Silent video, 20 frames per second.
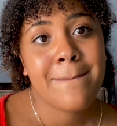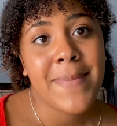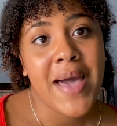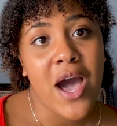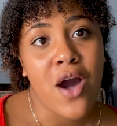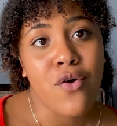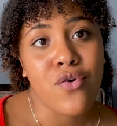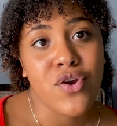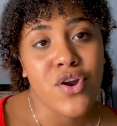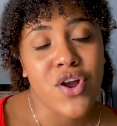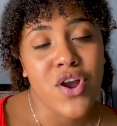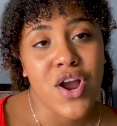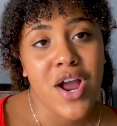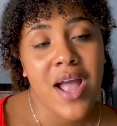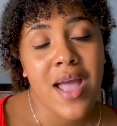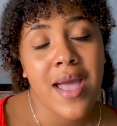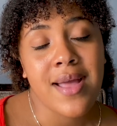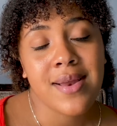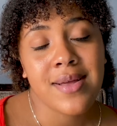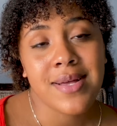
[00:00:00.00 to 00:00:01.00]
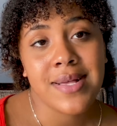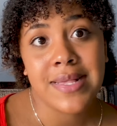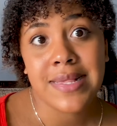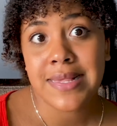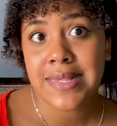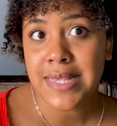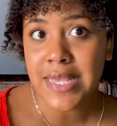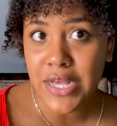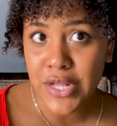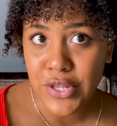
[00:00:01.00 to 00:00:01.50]
powder, and
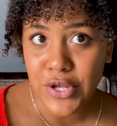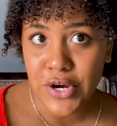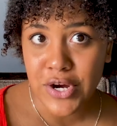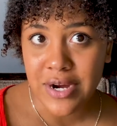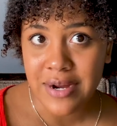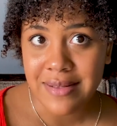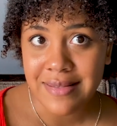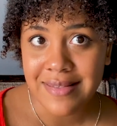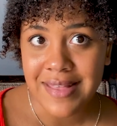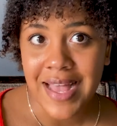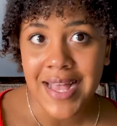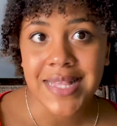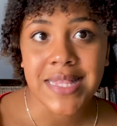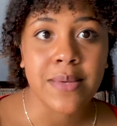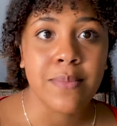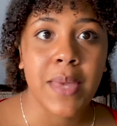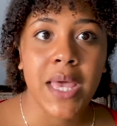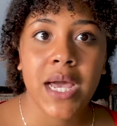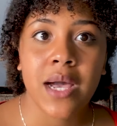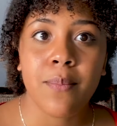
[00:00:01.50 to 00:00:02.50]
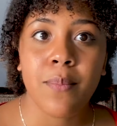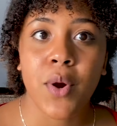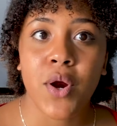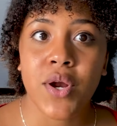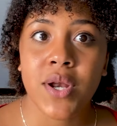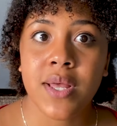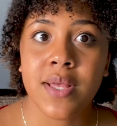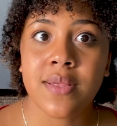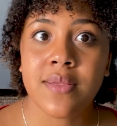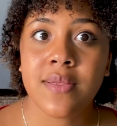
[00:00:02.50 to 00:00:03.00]
concealer as a makeup
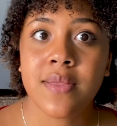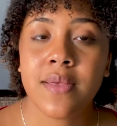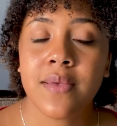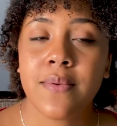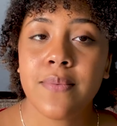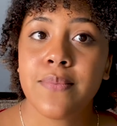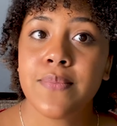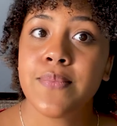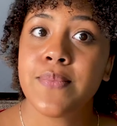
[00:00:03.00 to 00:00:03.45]
artist.